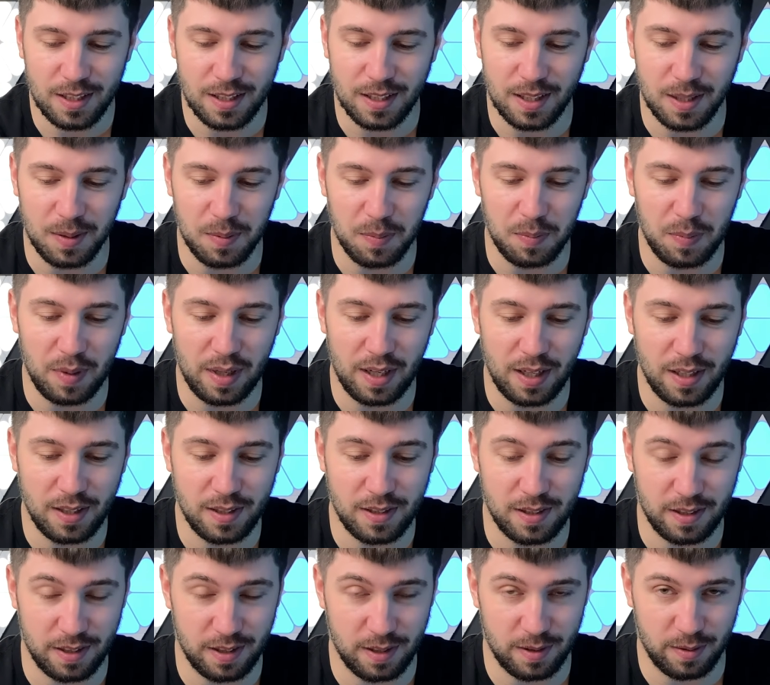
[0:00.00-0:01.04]
the
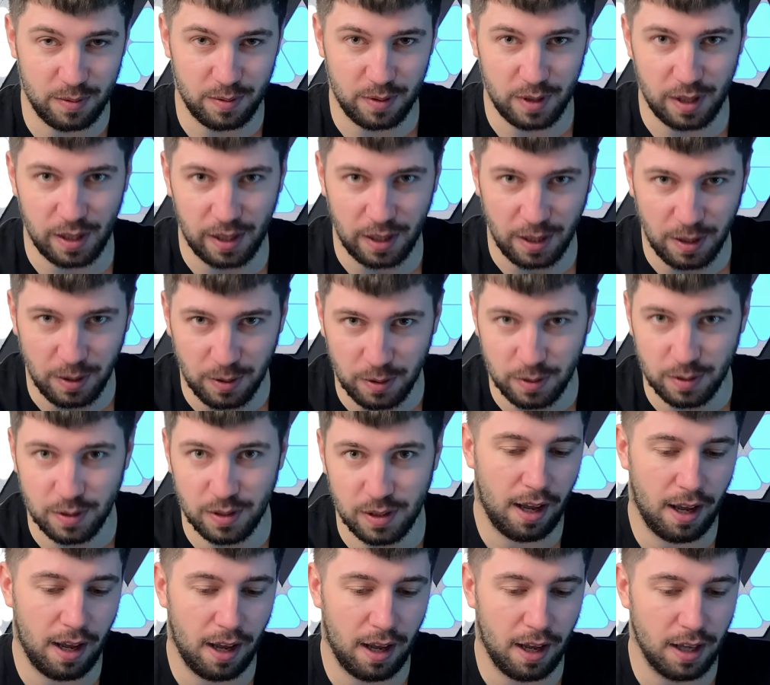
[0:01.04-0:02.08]
bass is really good,